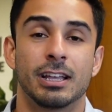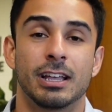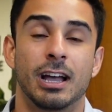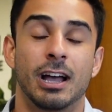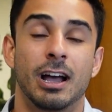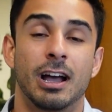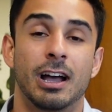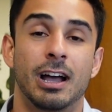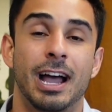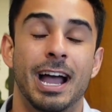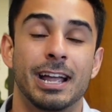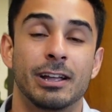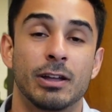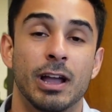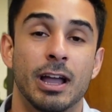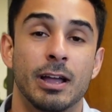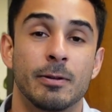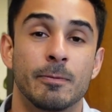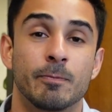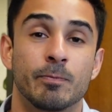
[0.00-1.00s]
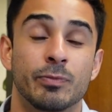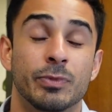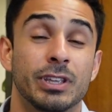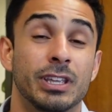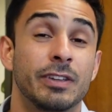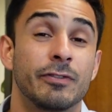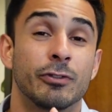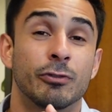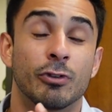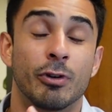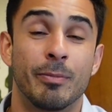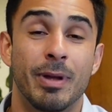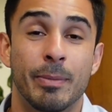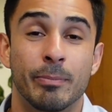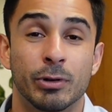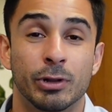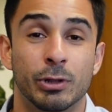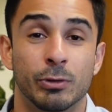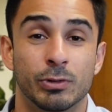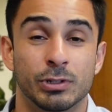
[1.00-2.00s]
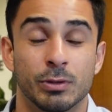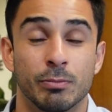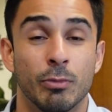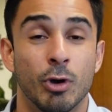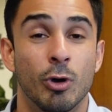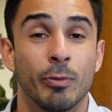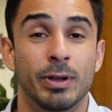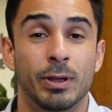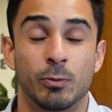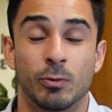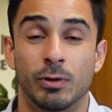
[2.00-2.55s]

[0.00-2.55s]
I even remember there was a moment